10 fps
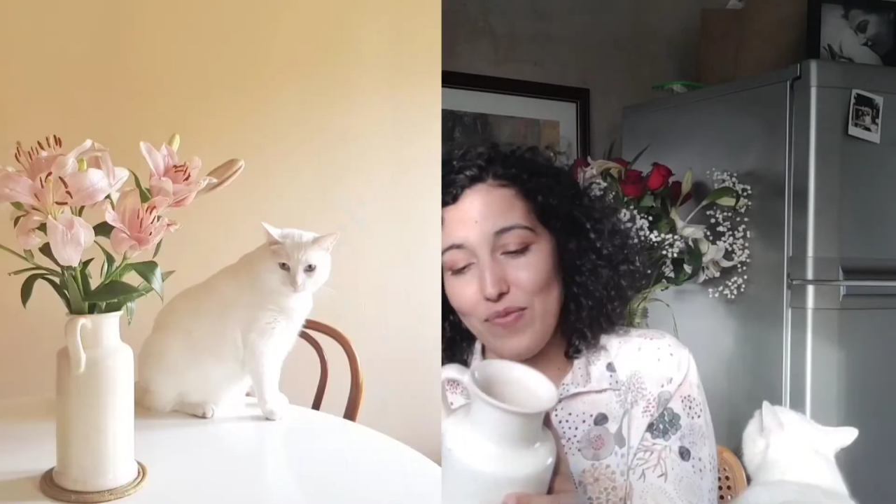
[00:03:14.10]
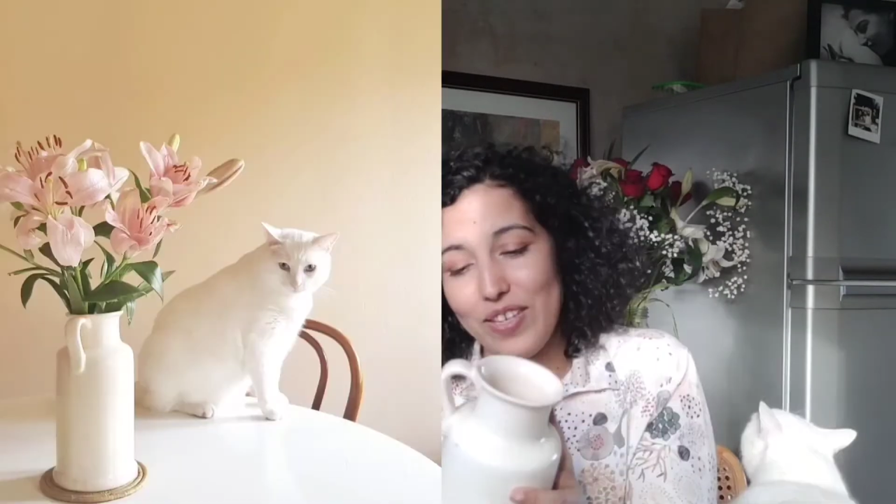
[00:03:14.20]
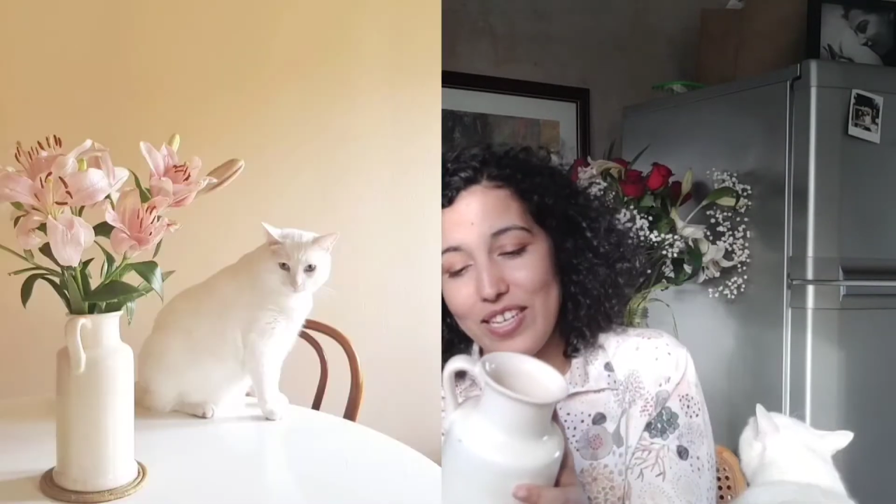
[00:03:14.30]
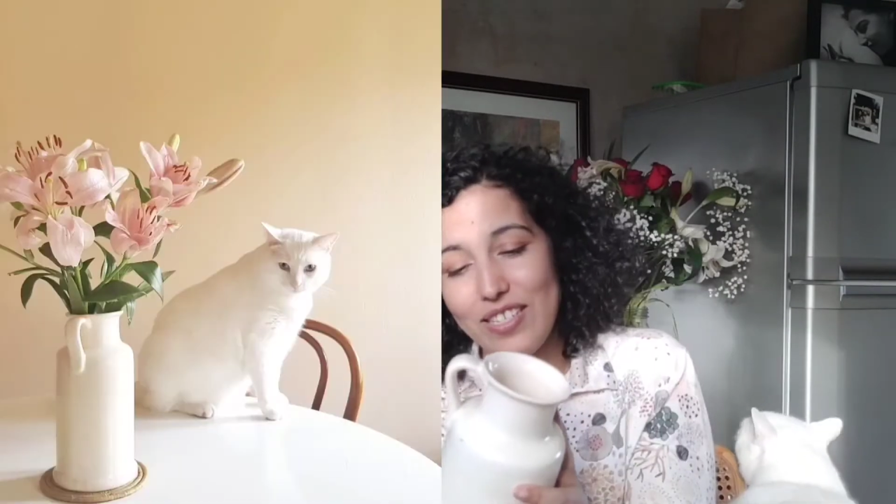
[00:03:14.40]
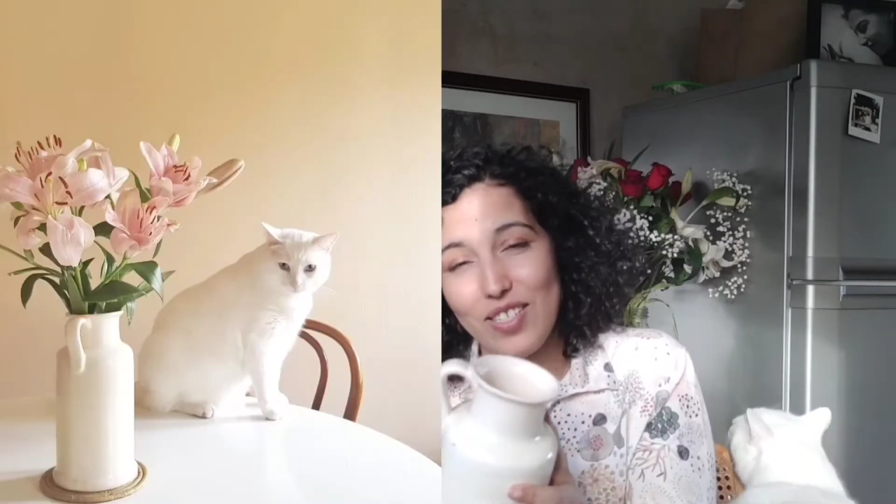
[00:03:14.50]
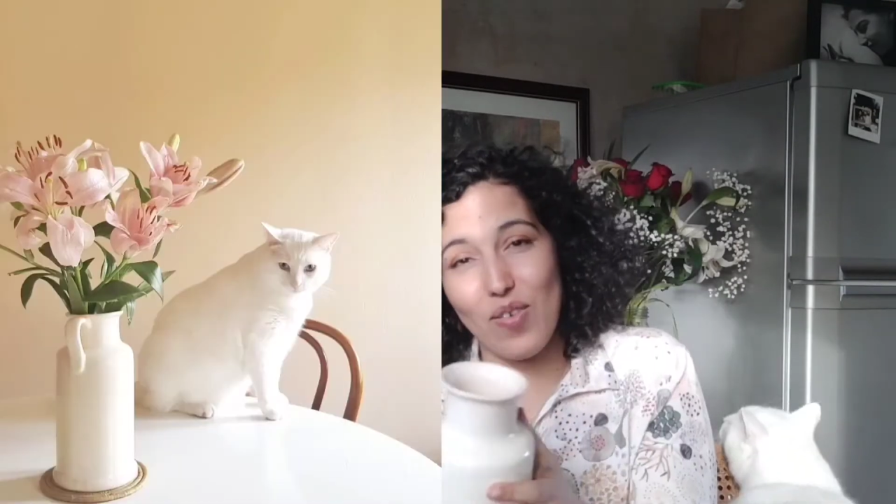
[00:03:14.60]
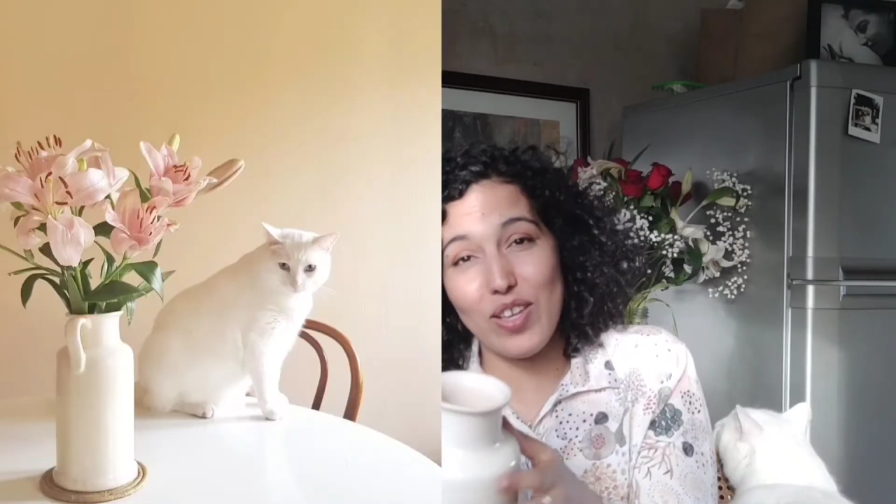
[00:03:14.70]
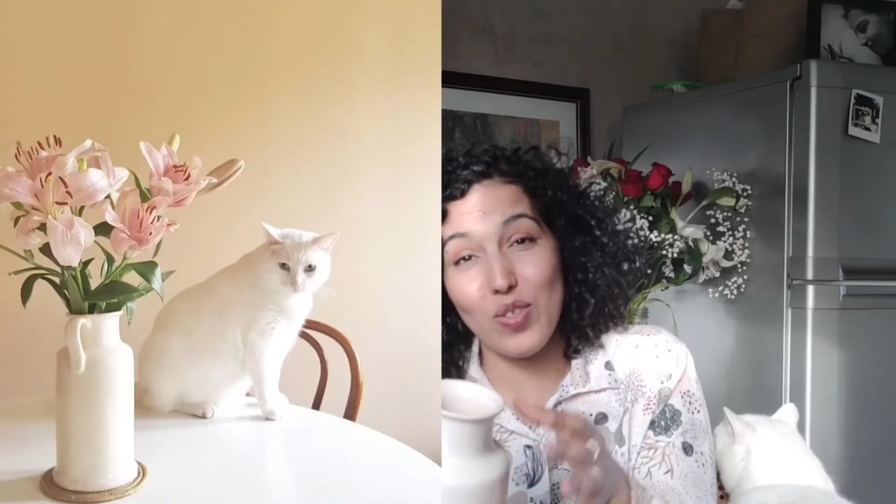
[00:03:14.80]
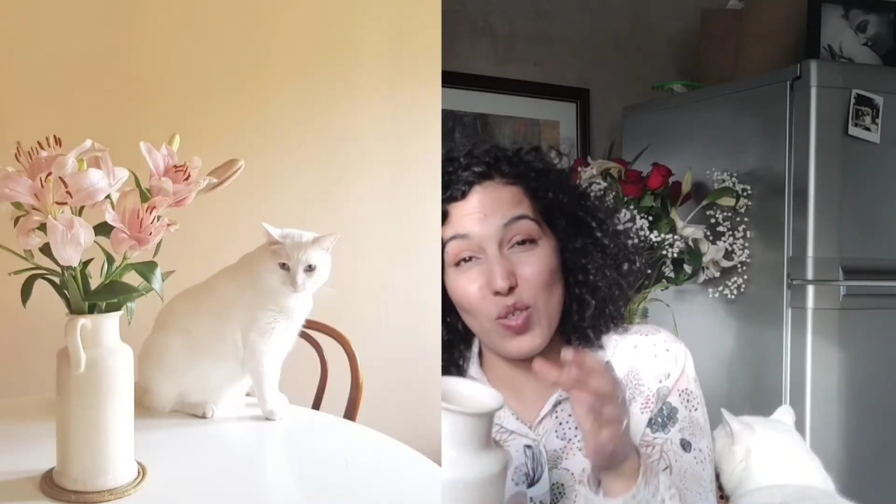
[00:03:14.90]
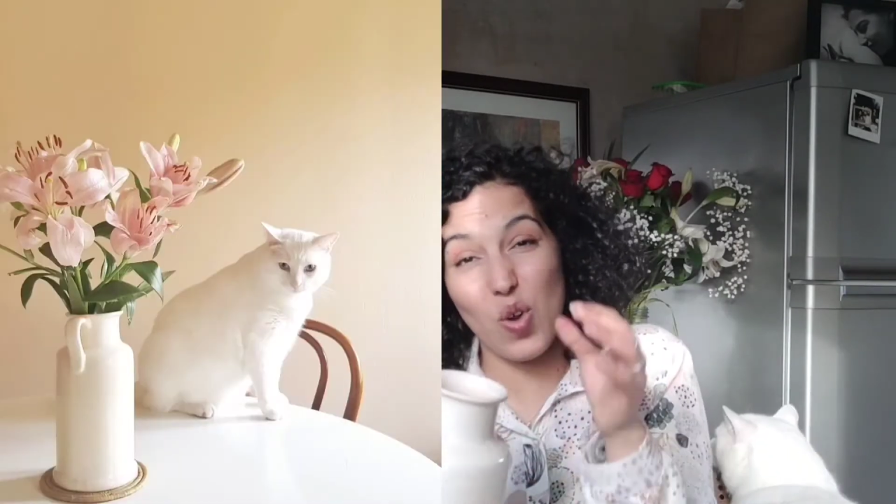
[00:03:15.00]
lilies, so I
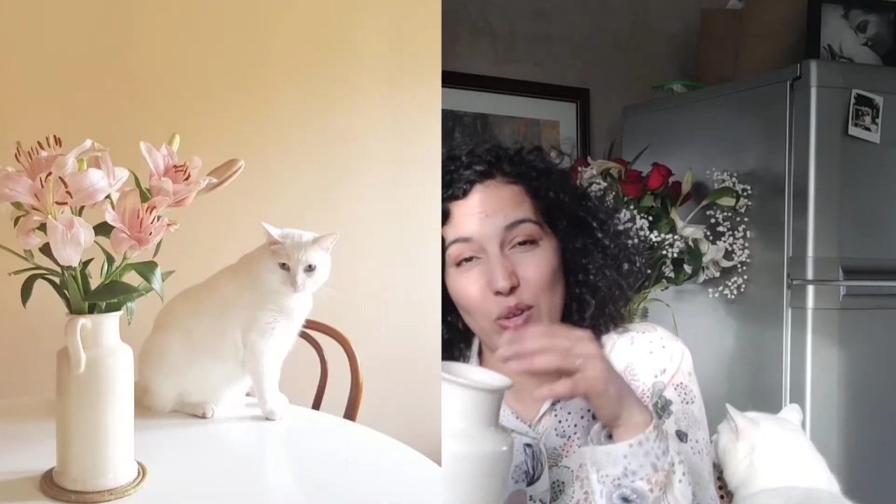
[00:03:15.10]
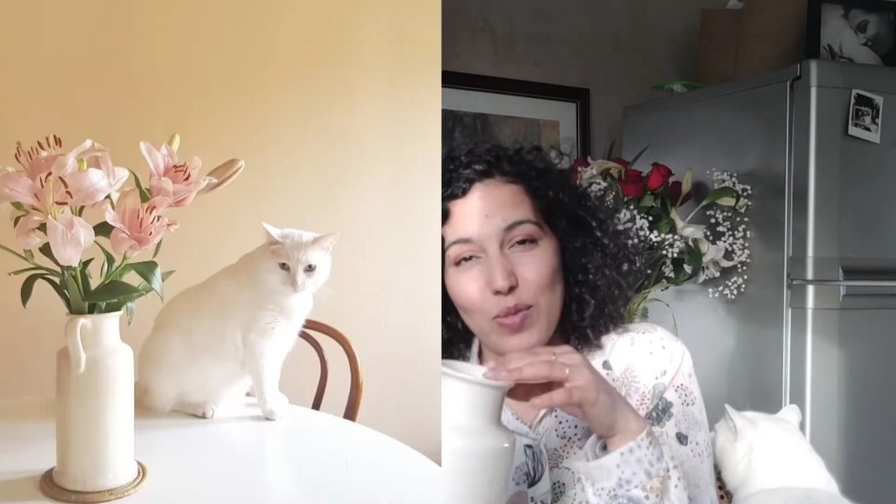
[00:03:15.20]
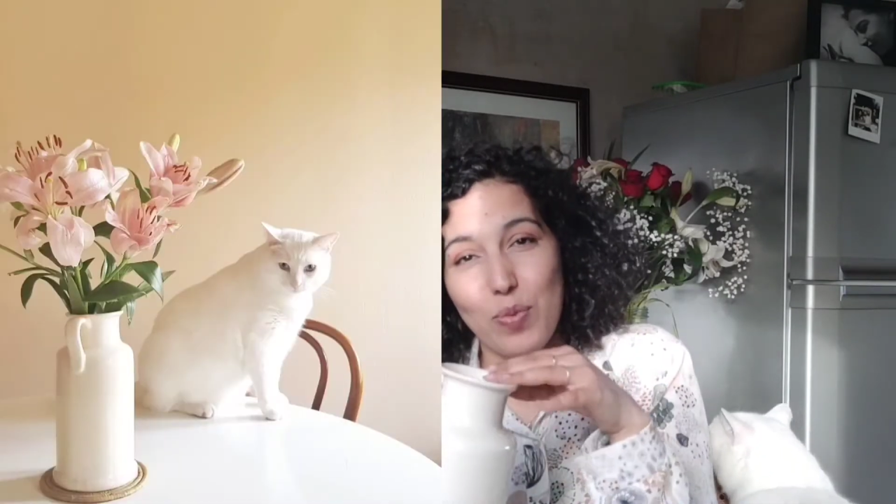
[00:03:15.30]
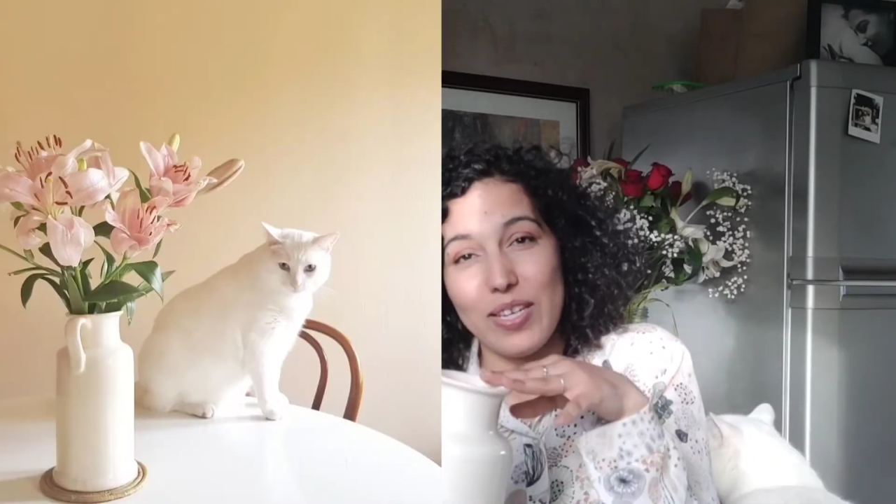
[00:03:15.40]
used to always put